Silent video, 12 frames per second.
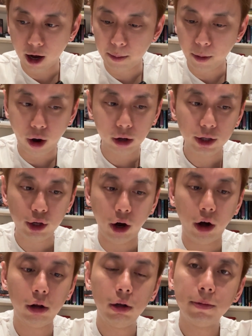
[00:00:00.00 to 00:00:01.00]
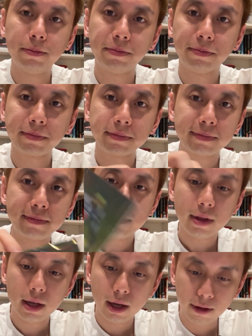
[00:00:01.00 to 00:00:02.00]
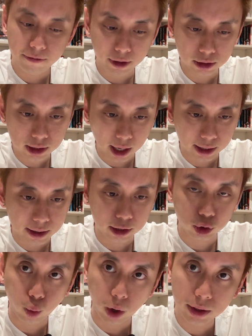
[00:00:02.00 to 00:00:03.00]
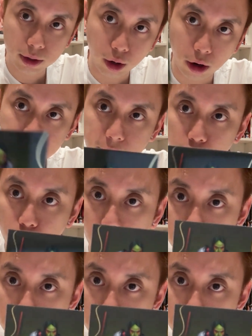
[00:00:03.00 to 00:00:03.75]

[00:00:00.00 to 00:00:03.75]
All in all, it feels like there's one of these gold